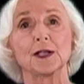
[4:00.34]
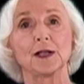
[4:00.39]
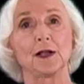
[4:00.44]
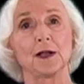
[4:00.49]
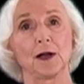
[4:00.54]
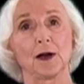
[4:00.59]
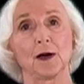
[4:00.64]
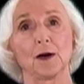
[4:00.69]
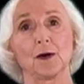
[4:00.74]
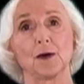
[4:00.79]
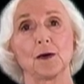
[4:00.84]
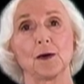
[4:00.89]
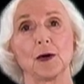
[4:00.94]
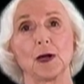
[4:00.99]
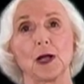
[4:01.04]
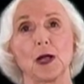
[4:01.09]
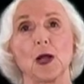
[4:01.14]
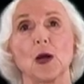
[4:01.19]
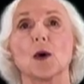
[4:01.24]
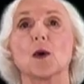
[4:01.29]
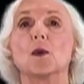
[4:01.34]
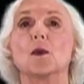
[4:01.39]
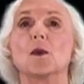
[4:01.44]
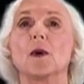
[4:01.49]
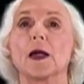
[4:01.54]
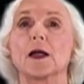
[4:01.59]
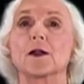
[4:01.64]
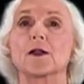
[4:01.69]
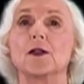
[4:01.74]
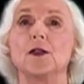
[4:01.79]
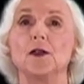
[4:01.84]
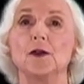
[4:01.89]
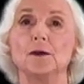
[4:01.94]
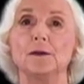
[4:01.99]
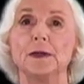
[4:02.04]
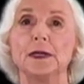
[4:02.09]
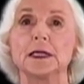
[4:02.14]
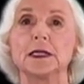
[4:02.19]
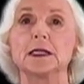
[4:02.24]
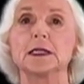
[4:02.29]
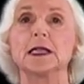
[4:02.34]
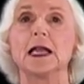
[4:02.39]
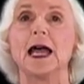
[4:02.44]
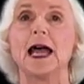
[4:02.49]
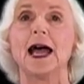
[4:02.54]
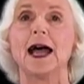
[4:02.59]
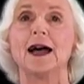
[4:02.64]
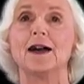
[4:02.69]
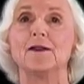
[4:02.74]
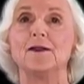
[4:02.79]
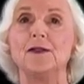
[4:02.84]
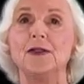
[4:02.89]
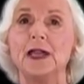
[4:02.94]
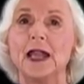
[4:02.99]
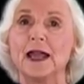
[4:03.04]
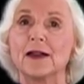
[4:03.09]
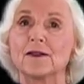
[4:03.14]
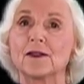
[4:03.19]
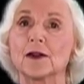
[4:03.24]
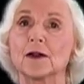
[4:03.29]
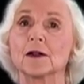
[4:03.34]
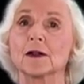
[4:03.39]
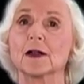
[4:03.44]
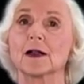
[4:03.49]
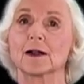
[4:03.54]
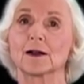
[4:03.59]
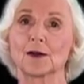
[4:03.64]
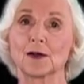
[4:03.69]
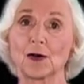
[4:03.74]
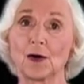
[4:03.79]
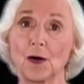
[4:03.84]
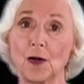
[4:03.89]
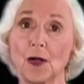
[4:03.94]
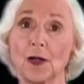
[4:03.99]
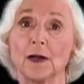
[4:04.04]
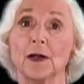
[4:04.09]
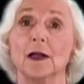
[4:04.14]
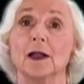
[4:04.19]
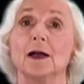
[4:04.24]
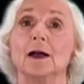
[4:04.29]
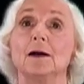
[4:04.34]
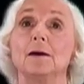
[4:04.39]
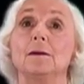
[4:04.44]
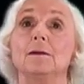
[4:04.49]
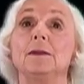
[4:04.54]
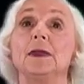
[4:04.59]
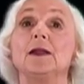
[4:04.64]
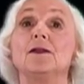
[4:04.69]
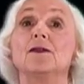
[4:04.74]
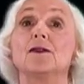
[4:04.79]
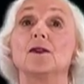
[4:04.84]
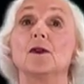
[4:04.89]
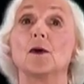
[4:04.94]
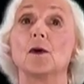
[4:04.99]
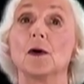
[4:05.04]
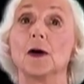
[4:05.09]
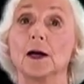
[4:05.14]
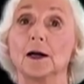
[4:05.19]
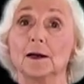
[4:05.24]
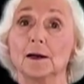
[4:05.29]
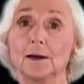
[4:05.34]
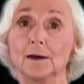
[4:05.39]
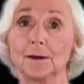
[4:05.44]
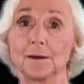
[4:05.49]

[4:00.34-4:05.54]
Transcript: to go where humans have never gone before.